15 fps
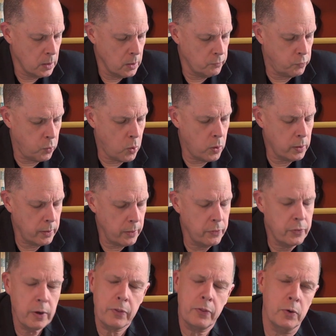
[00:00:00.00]
For
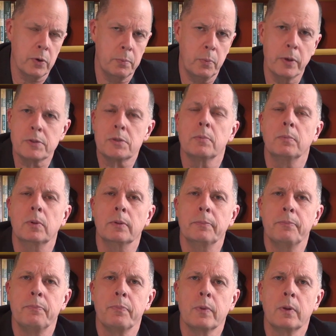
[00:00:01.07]
their third principle,
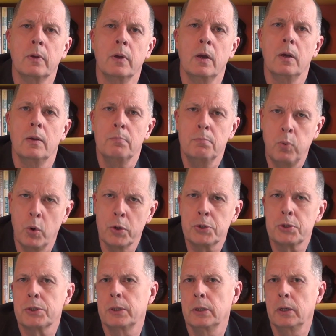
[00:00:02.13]

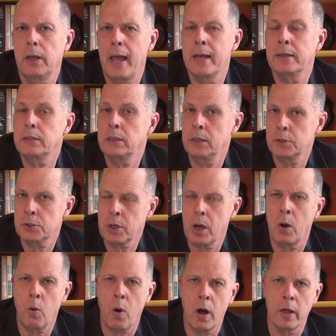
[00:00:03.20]
Bush and his
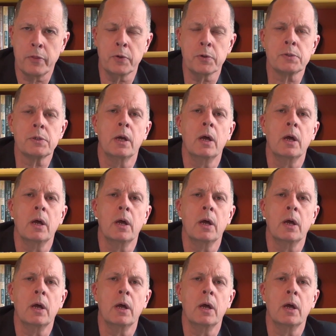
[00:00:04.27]
co-authors